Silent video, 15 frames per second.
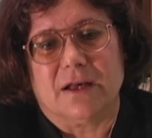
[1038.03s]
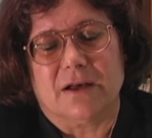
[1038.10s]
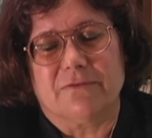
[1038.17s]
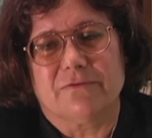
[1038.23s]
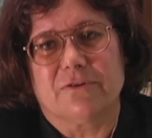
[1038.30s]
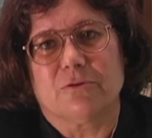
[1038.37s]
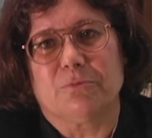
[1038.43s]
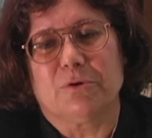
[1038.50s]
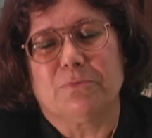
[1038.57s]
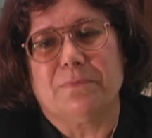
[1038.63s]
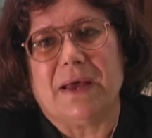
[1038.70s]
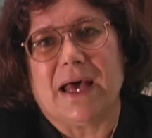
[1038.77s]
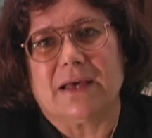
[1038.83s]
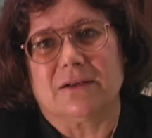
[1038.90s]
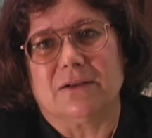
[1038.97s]
verbal
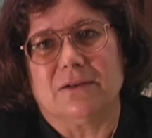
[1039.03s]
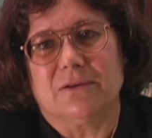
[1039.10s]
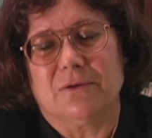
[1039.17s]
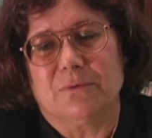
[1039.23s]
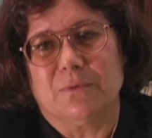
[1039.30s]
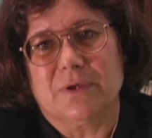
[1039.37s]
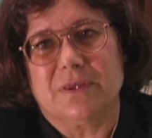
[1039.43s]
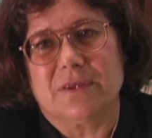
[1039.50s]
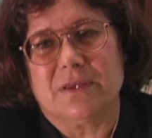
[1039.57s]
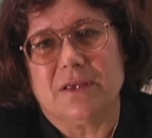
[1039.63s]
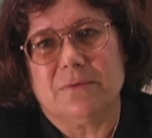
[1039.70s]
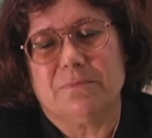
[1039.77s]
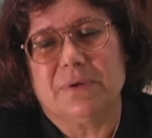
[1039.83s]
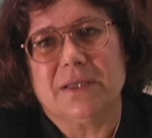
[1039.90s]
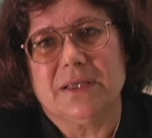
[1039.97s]
battle with
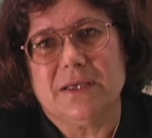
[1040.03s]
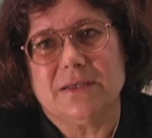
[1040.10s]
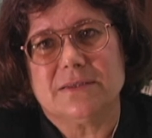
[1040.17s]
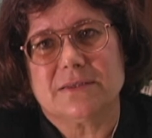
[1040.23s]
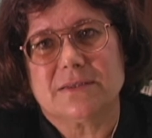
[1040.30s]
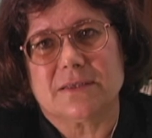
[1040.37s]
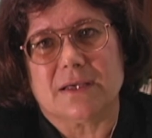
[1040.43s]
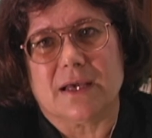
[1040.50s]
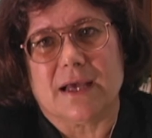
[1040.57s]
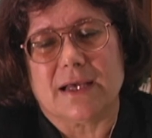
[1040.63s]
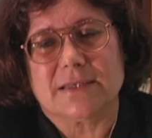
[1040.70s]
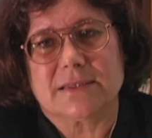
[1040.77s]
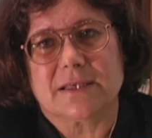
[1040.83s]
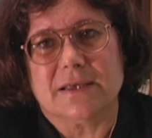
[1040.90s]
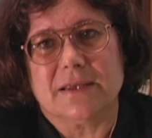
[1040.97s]
the police,
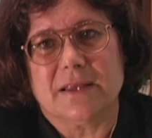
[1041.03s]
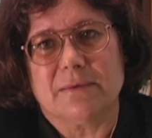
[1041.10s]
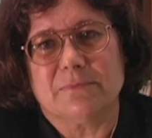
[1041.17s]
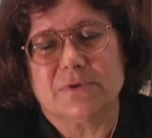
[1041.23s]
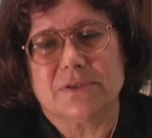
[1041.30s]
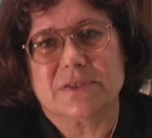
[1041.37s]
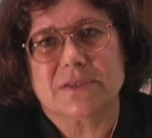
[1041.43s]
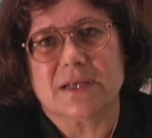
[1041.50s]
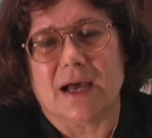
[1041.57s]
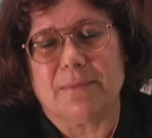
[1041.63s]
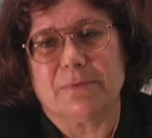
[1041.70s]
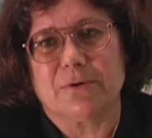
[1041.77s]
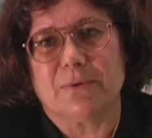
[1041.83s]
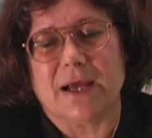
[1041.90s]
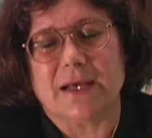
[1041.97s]
asking them to
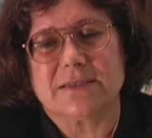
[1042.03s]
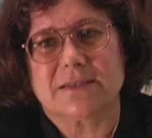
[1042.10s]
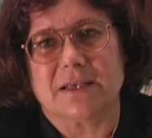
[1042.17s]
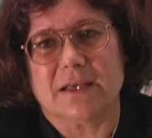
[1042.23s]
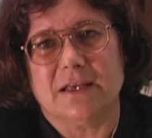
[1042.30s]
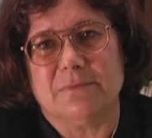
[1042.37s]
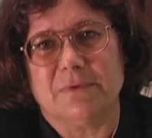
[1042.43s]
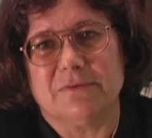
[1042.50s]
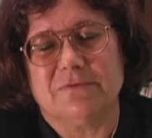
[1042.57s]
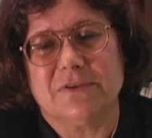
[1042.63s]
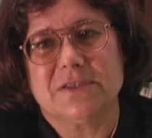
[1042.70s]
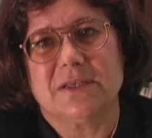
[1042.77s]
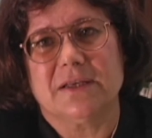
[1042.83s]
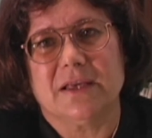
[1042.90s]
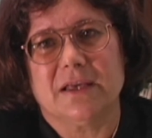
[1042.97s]
stop harassing him and
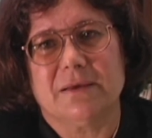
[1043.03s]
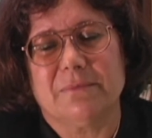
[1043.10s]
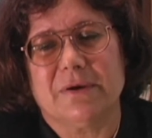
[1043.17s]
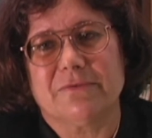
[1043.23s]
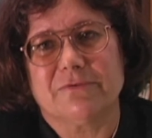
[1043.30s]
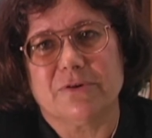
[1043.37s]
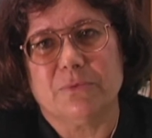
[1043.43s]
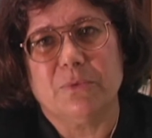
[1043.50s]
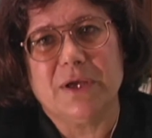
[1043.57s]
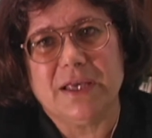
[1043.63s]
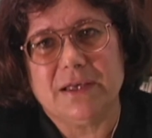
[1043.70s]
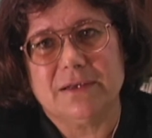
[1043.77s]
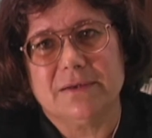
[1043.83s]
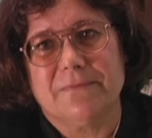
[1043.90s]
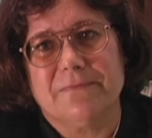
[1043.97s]
visiting him every
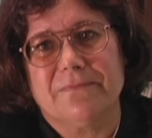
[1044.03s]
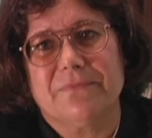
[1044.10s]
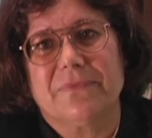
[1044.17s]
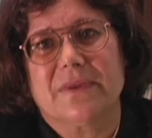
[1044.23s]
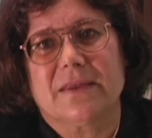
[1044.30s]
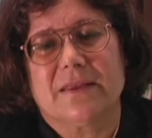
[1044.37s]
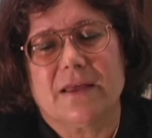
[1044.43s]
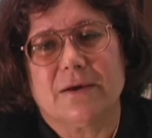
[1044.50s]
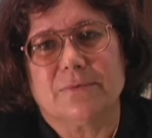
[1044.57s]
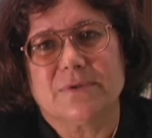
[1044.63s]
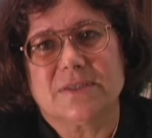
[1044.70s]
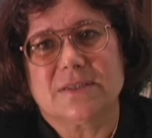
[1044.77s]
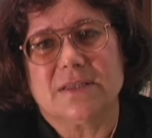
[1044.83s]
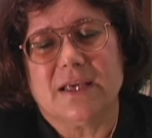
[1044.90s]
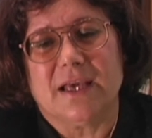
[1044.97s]
week. That
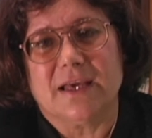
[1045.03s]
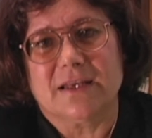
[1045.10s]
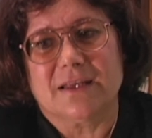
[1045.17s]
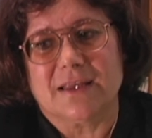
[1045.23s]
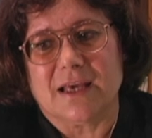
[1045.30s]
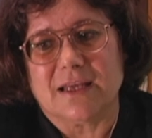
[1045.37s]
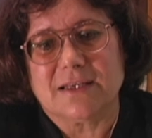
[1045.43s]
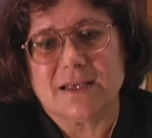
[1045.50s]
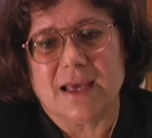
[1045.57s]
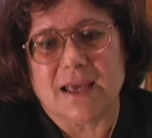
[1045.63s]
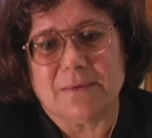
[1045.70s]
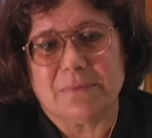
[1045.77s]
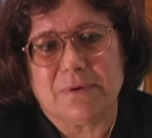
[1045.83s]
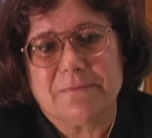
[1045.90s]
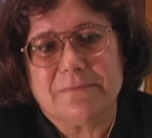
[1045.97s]
was the end of that
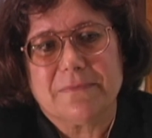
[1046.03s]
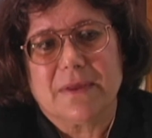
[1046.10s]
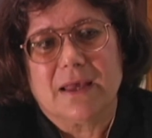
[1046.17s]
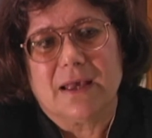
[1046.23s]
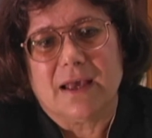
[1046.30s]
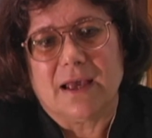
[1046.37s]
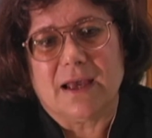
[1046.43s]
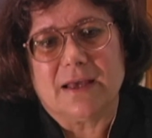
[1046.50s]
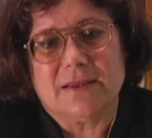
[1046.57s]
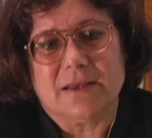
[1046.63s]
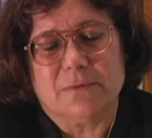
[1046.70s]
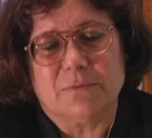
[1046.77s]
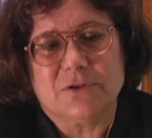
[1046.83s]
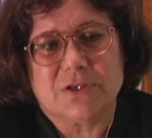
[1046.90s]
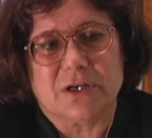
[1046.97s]
tape, and
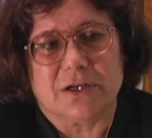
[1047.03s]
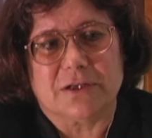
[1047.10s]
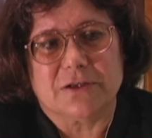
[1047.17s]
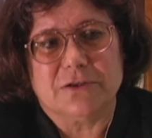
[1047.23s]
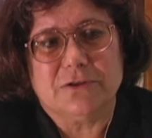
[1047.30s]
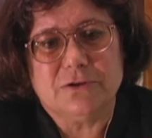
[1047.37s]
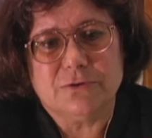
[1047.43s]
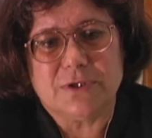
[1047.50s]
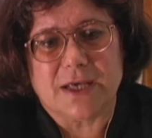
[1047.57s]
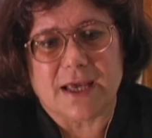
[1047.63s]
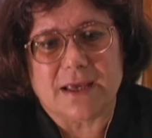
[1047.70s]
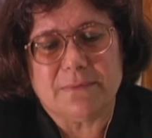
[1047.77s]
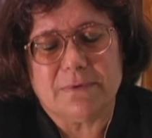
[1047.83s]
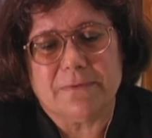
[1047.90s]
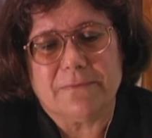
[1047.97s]
then we started a new
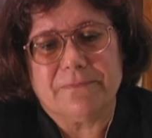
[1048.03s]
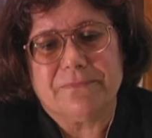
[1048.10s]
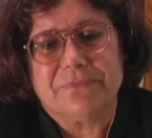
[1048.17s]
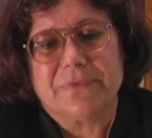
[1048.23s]
tape